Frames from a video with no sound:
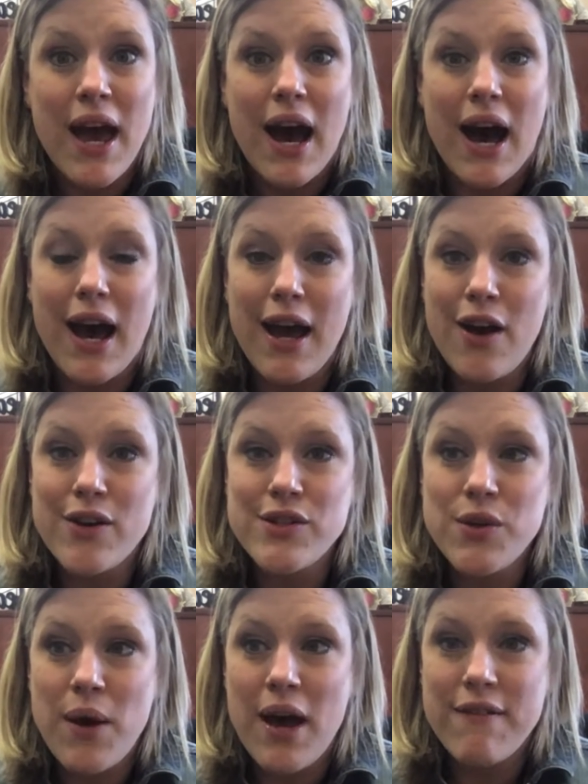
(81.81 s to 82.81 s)
I
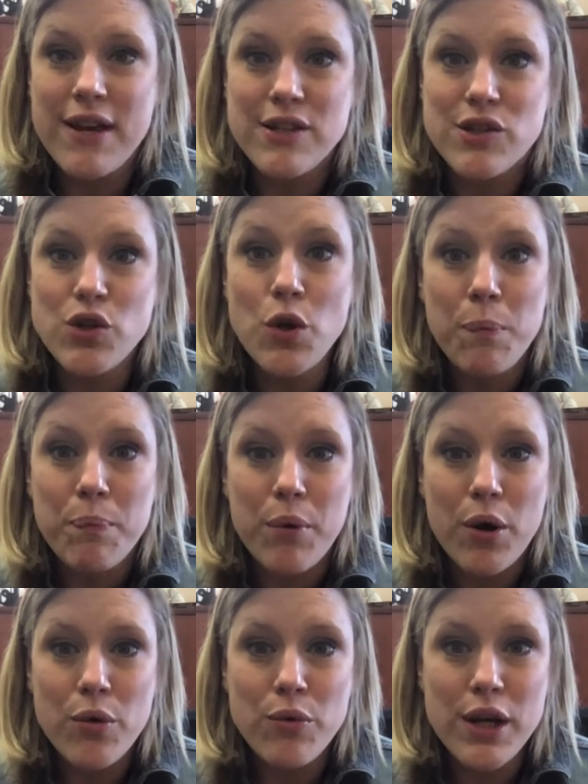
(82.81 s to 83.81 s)
also have a
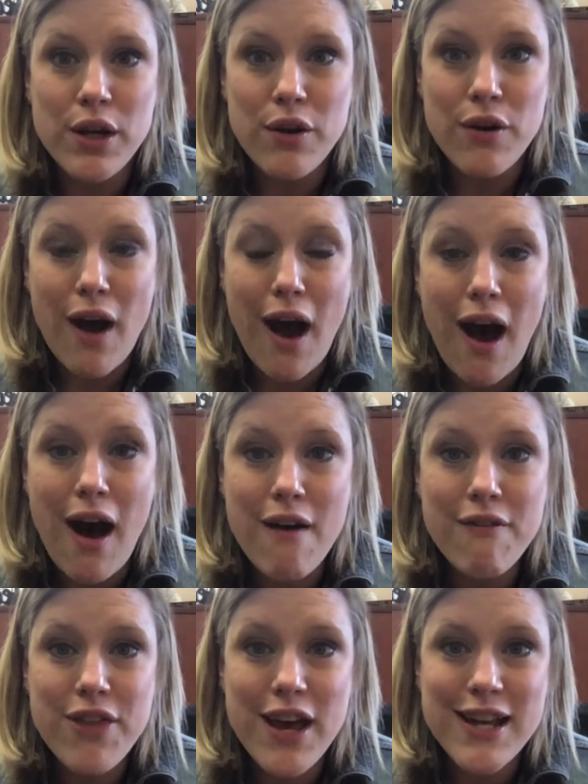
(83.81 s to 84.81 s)
super reader
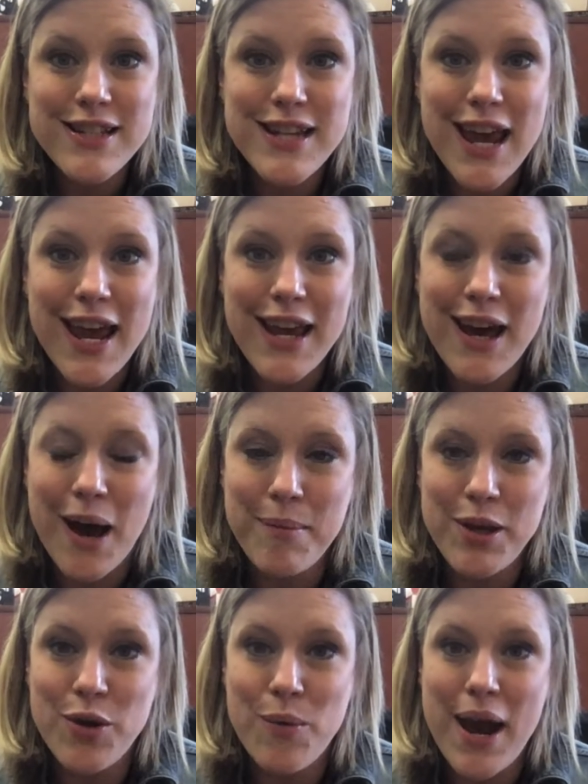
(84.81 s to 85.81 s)
of the day
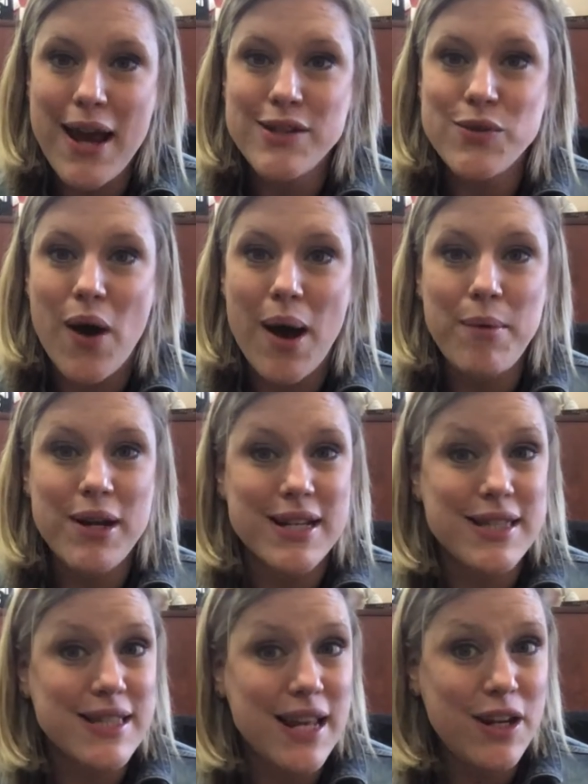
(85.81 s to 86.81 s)
coming your way, so I'm going to
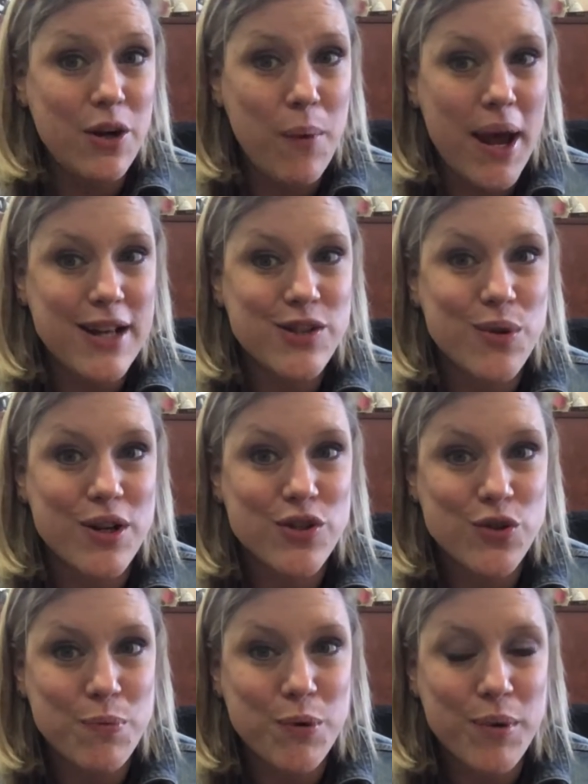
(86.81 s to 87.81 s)
send it away to our
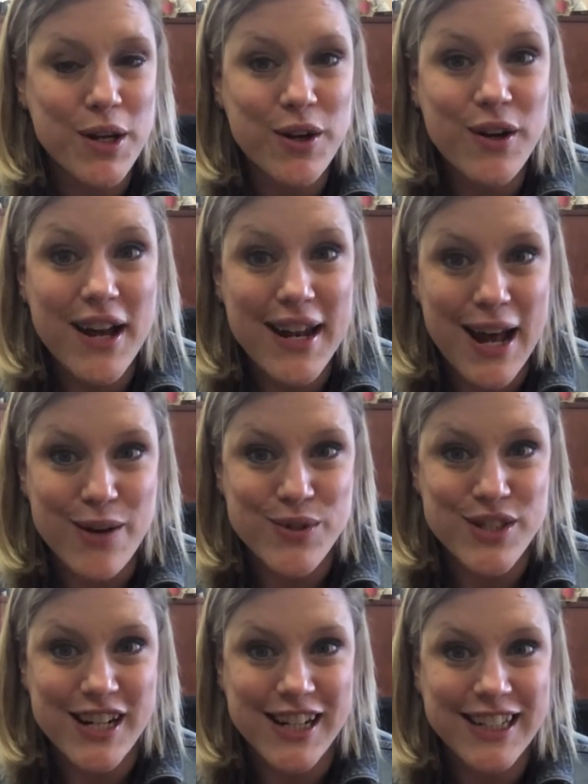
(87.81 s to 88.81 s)
super reader
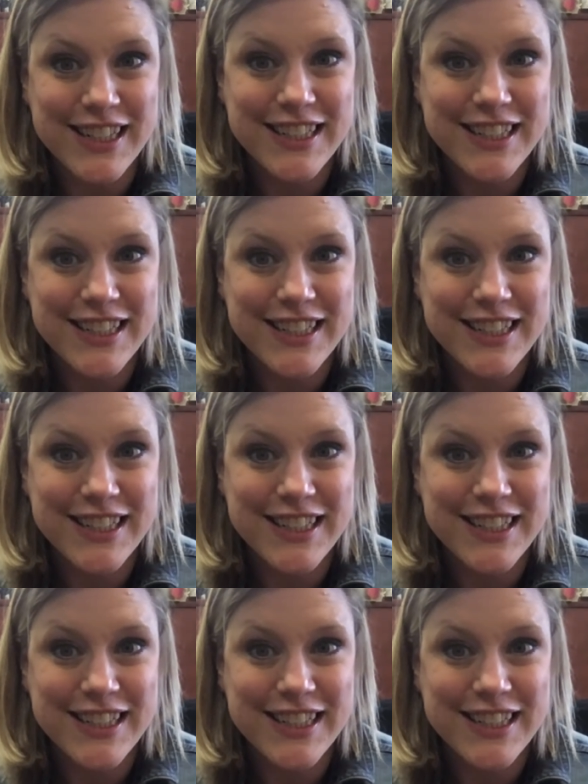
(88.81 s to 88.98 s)
announcer.